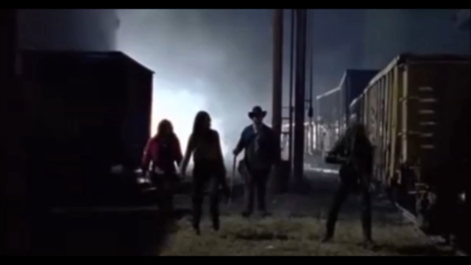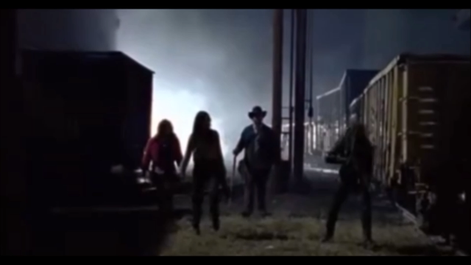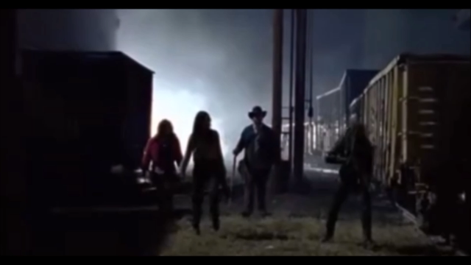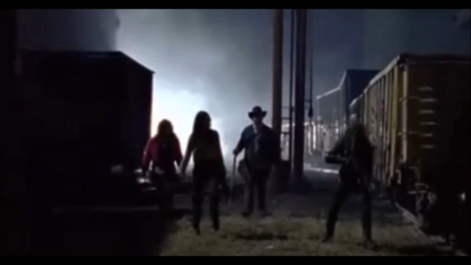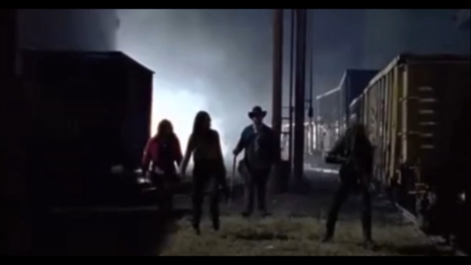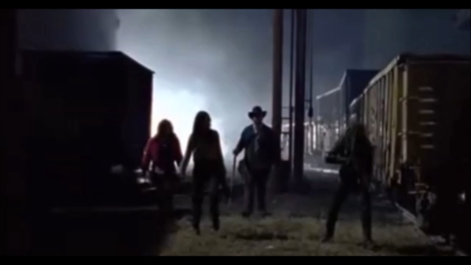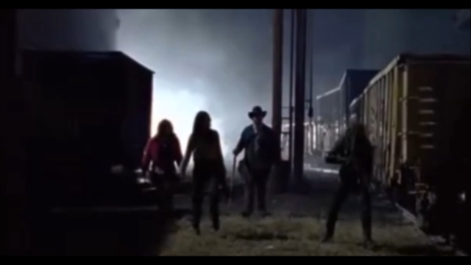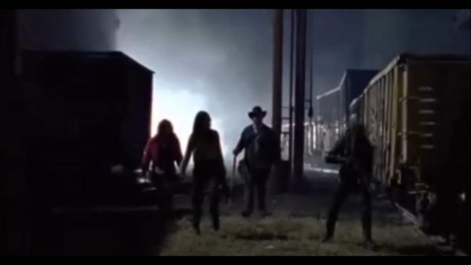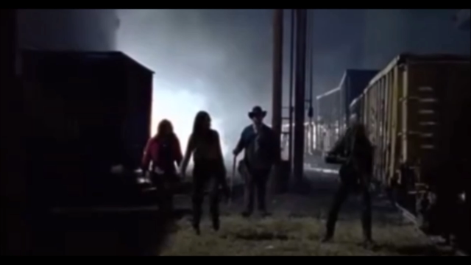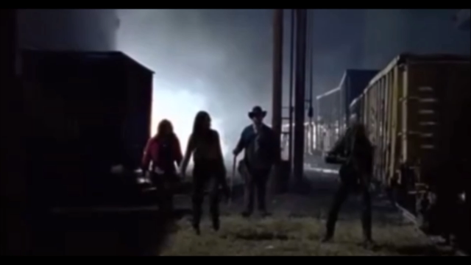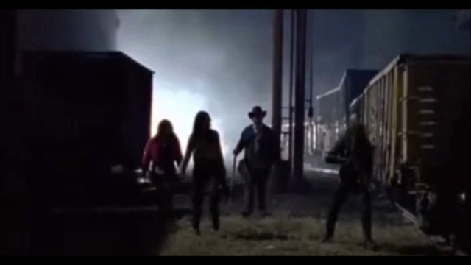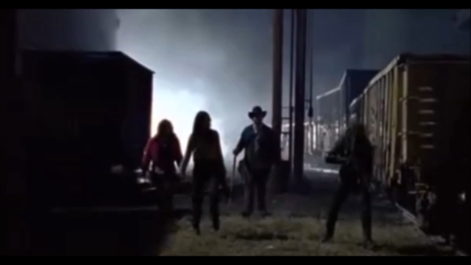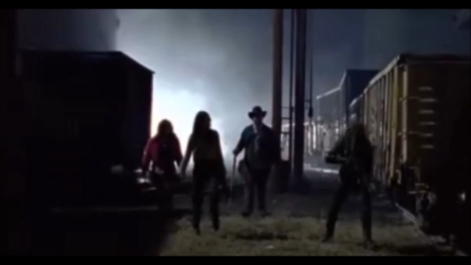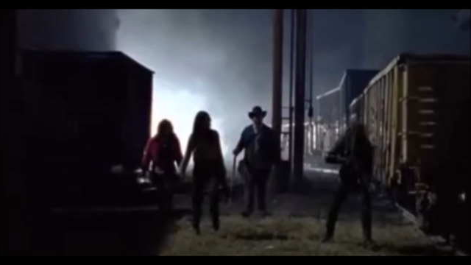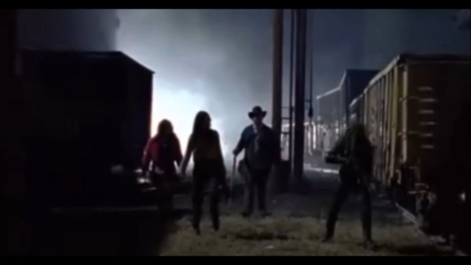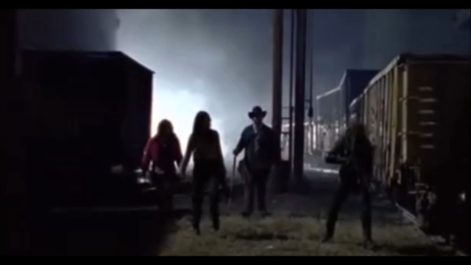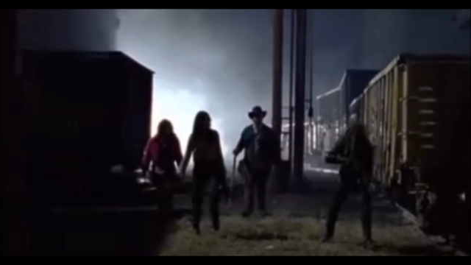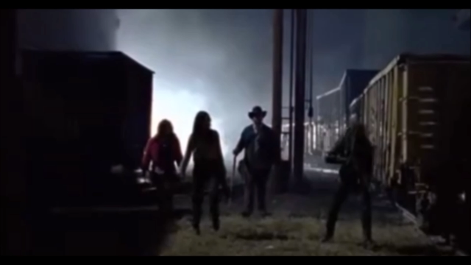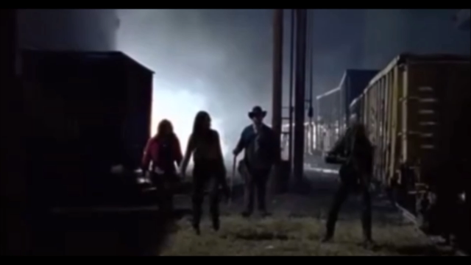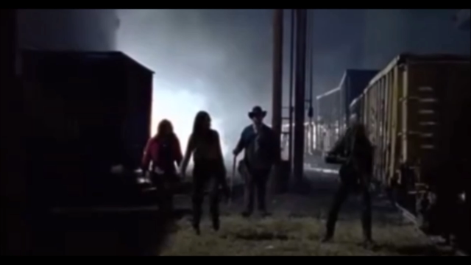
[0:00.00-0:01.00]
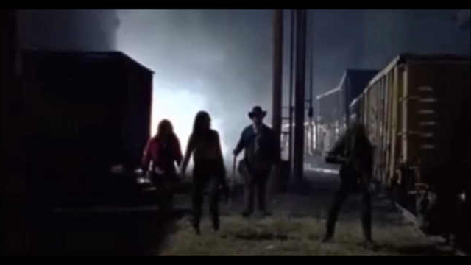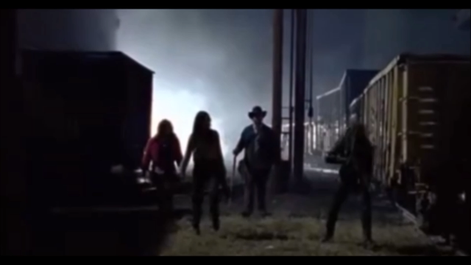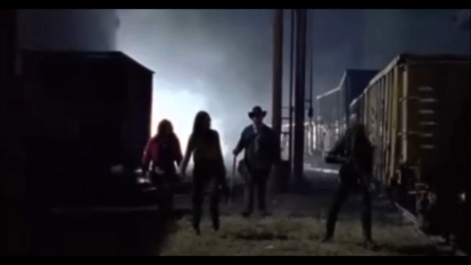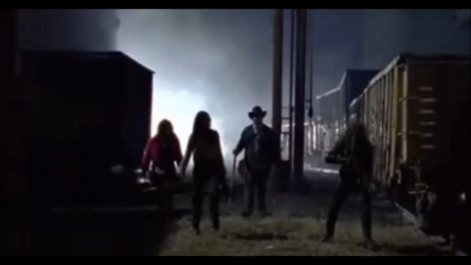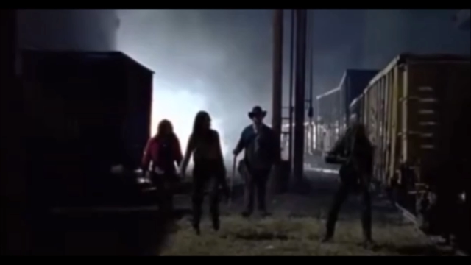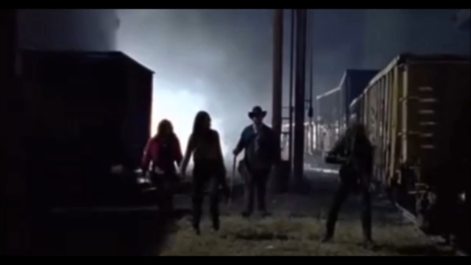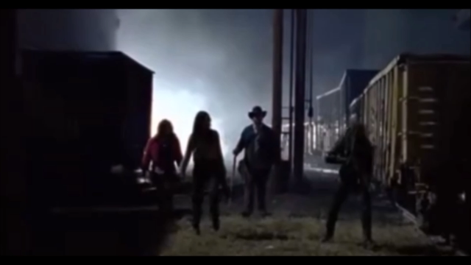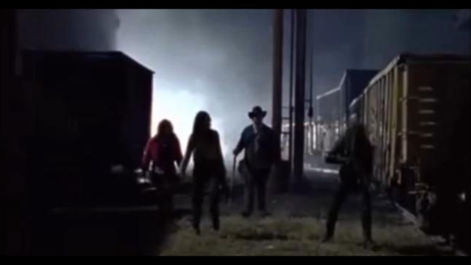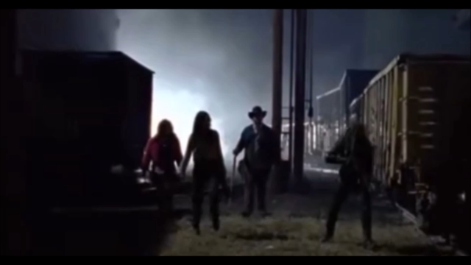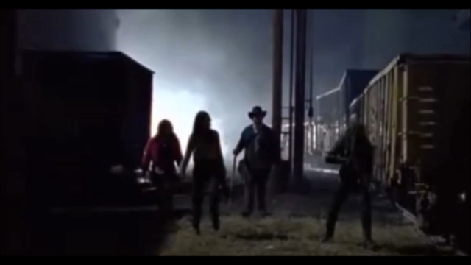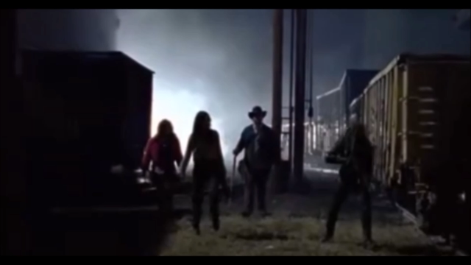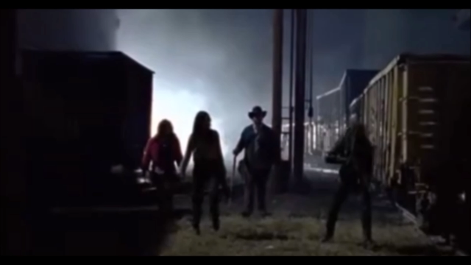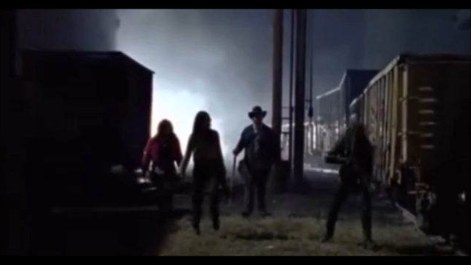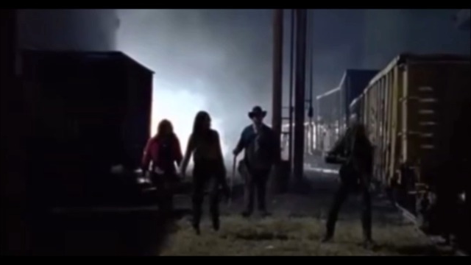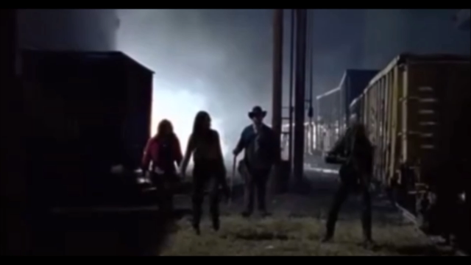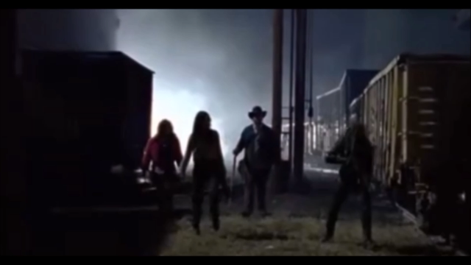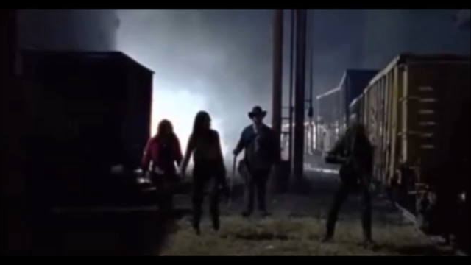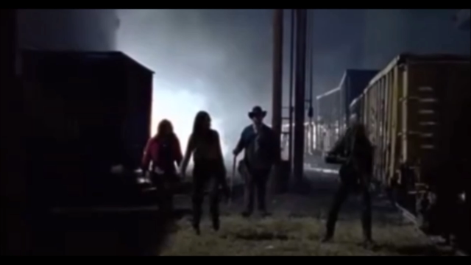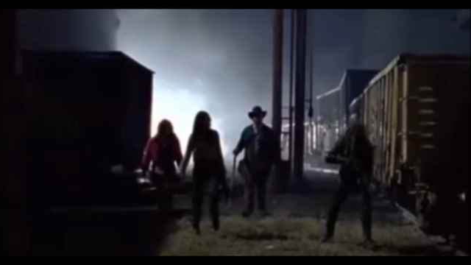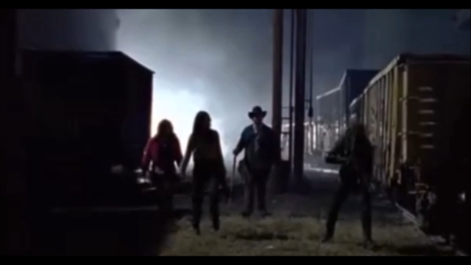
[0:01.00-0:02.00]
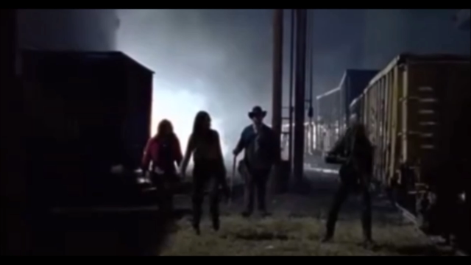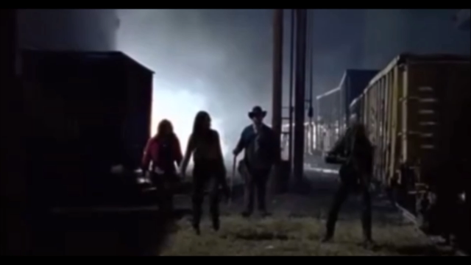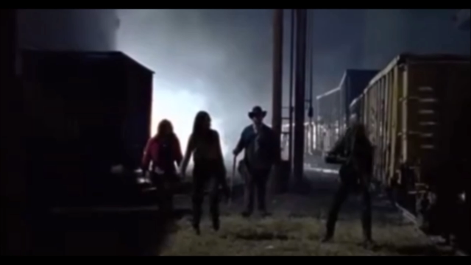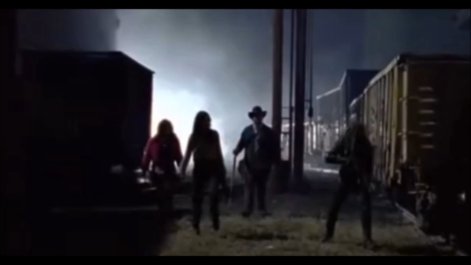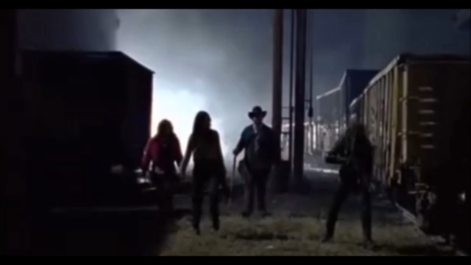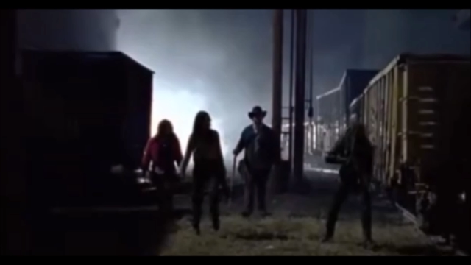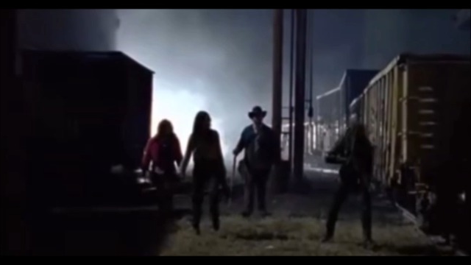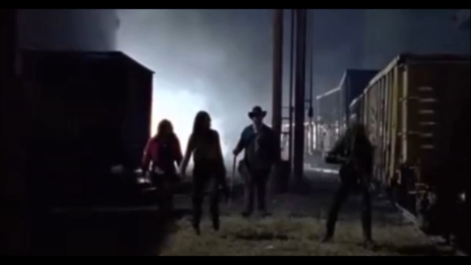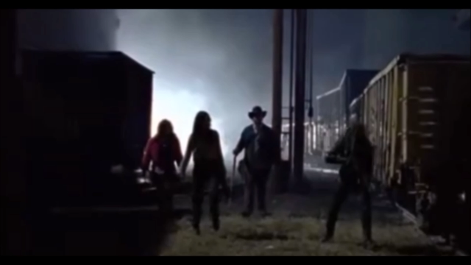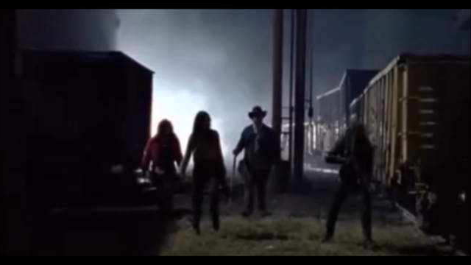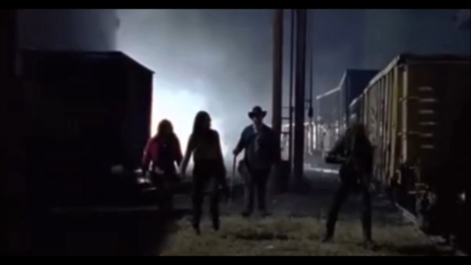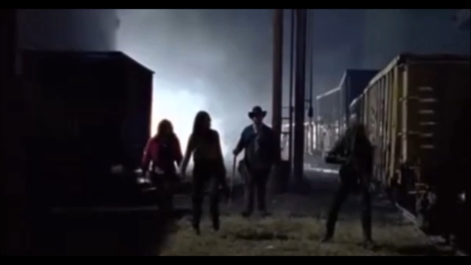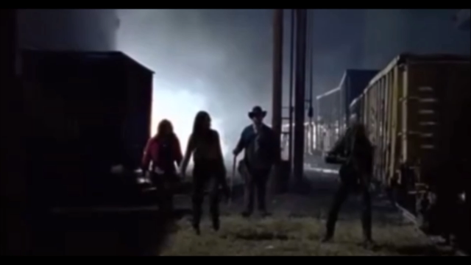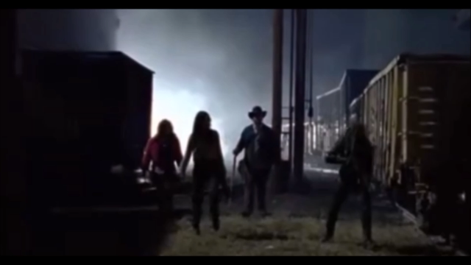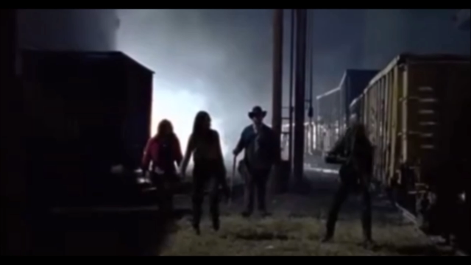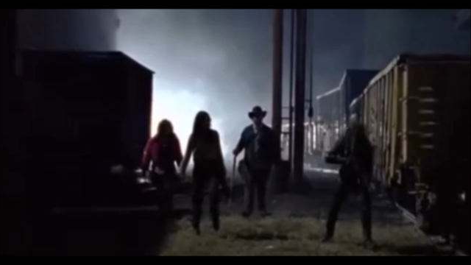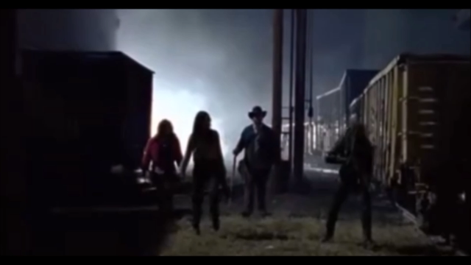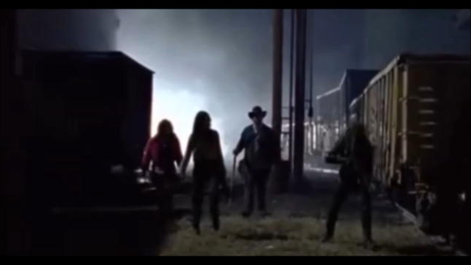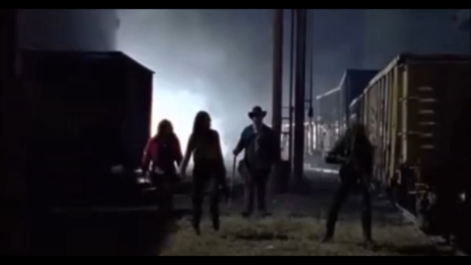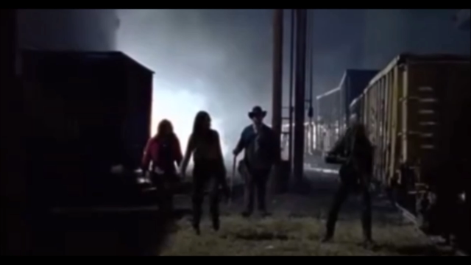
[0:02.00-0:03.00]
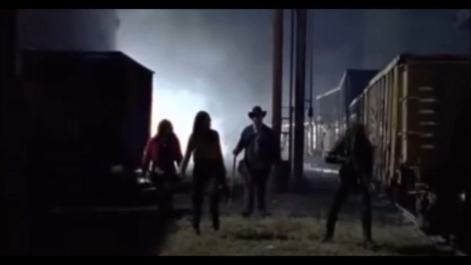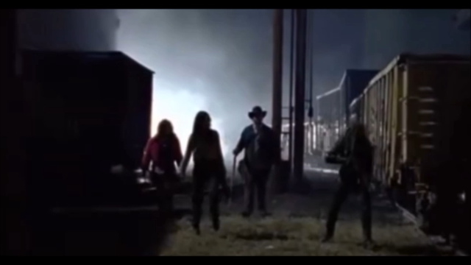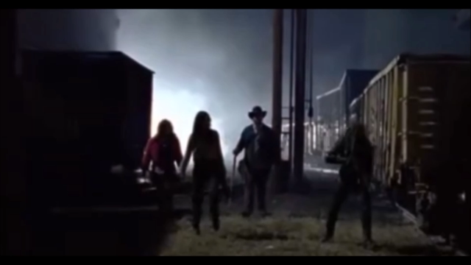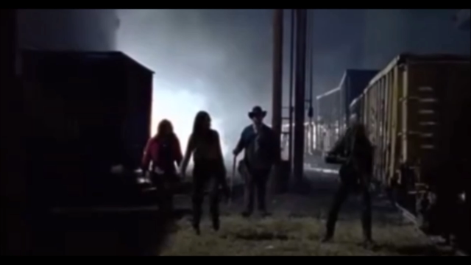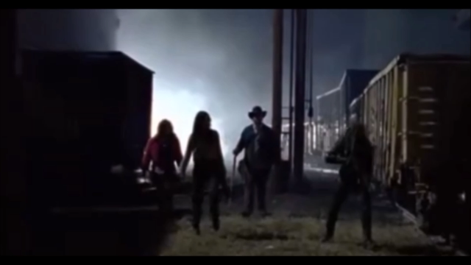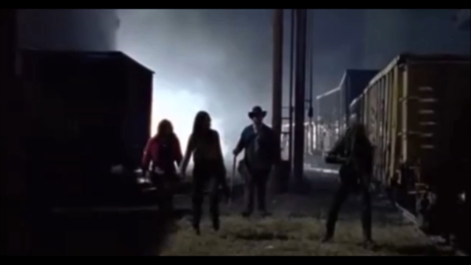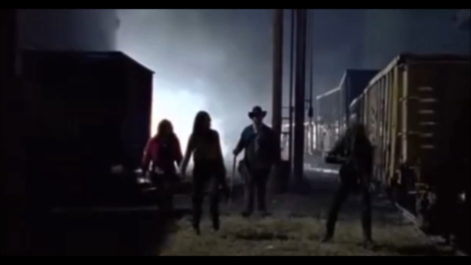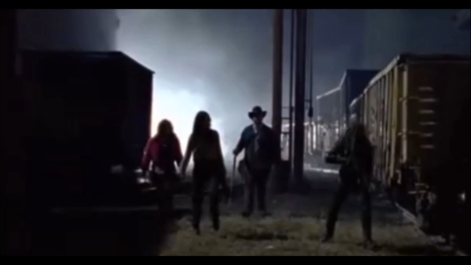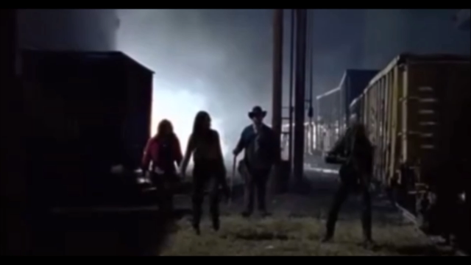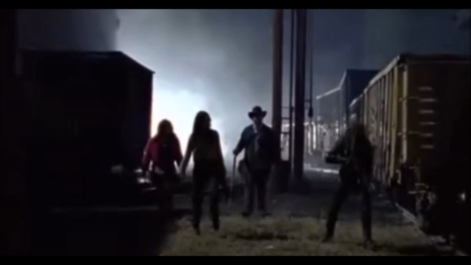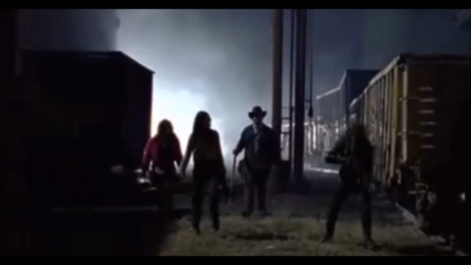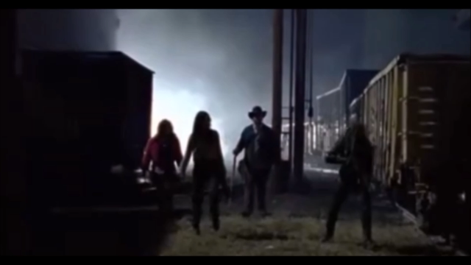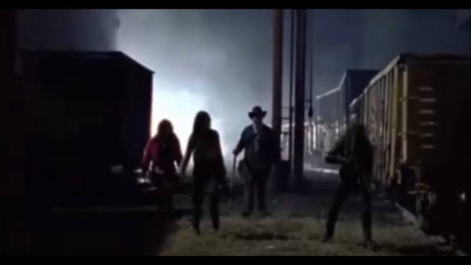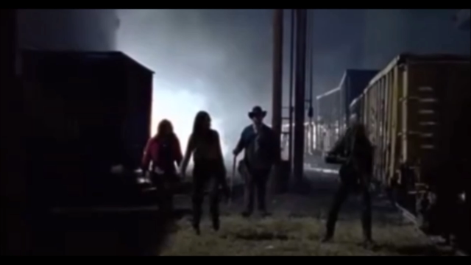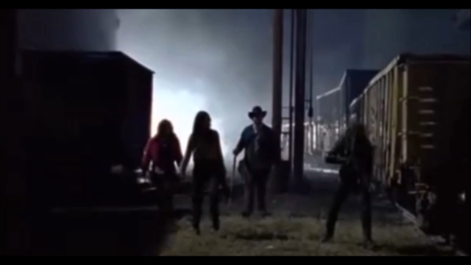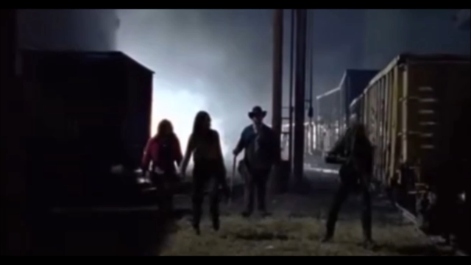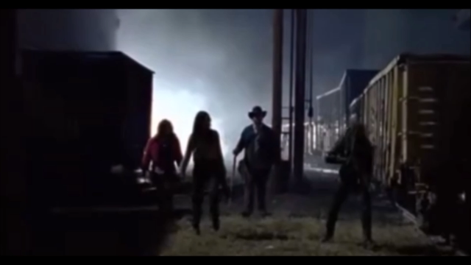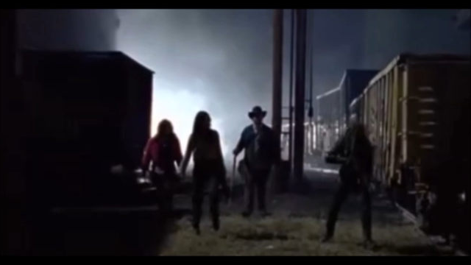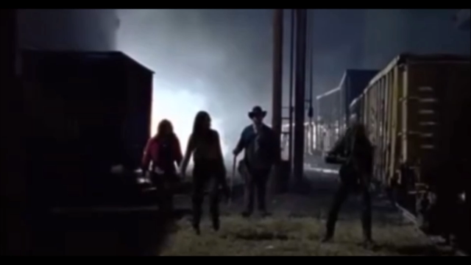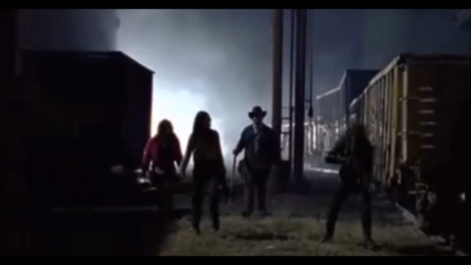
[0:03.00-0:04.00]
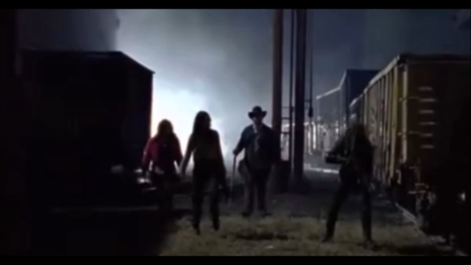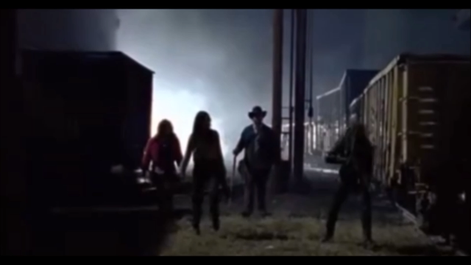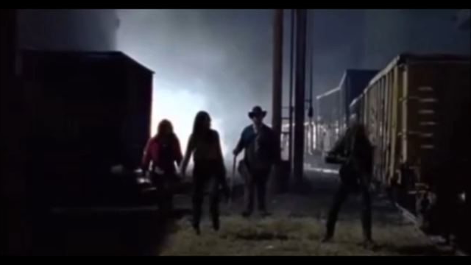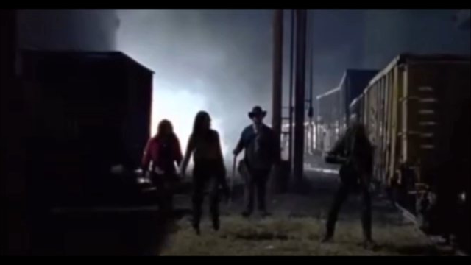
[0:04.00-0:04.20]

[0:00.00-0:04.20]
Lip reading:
No face is visible, so there are no lips to read.